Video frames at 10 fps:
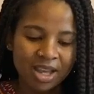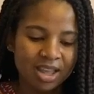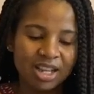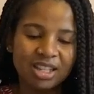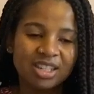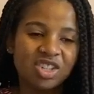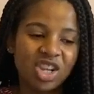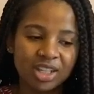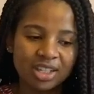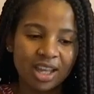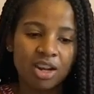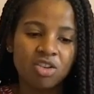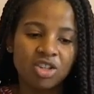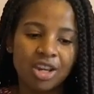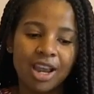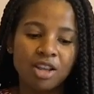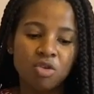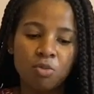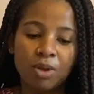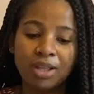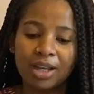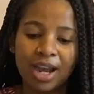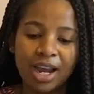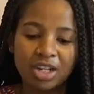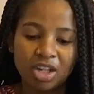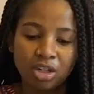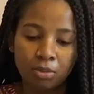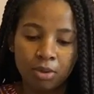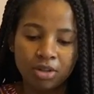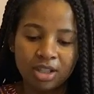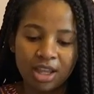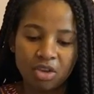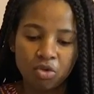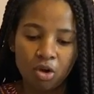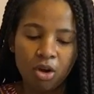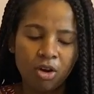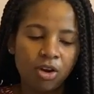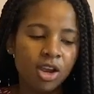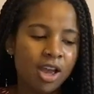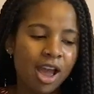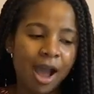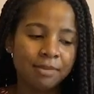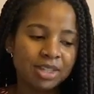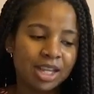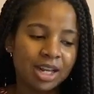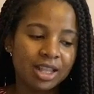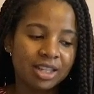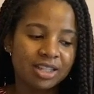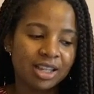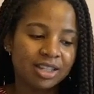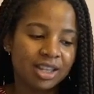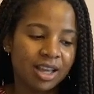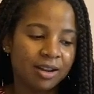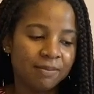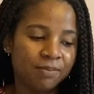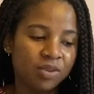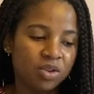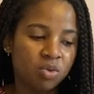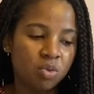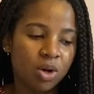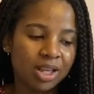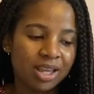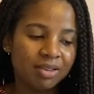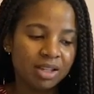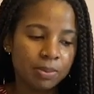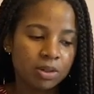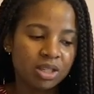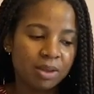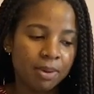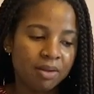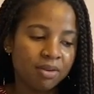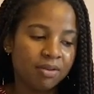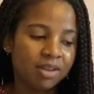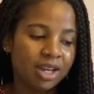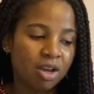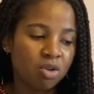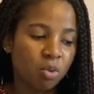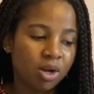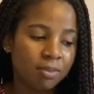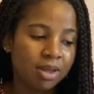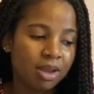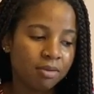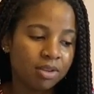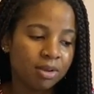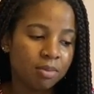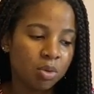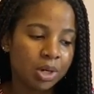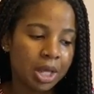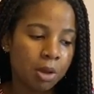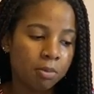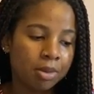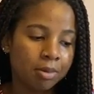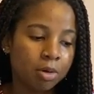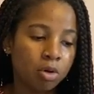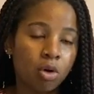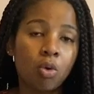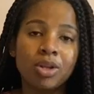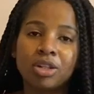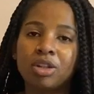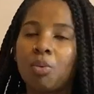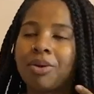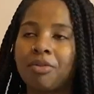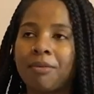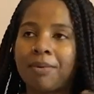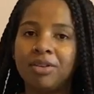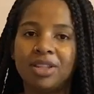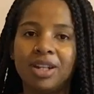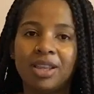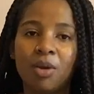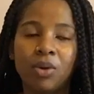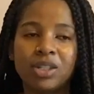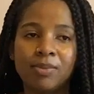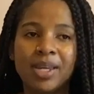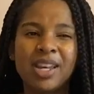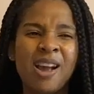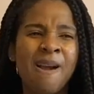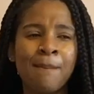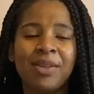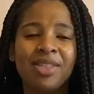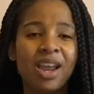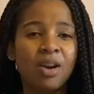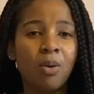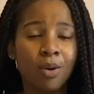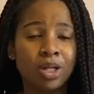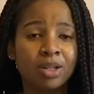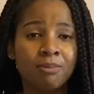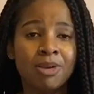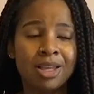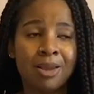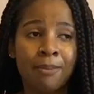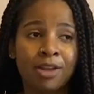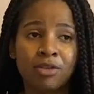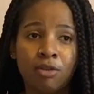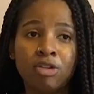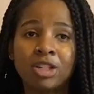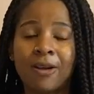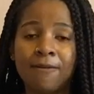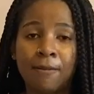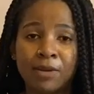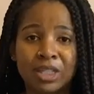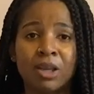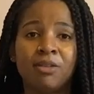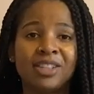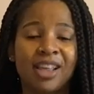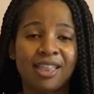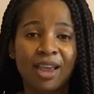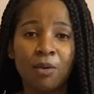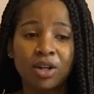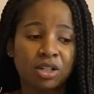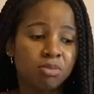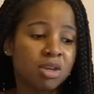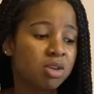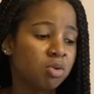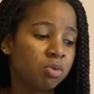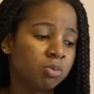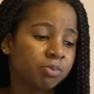is this jealous energy. And you being the kind, gentle person that you are, I'm just getting the sense that you want to give this person the benefit of the doubt. You want to be there for them. You want to help them grow into the wonderful person they want to be. But they don't want to be the best version of themselves. They want to be you.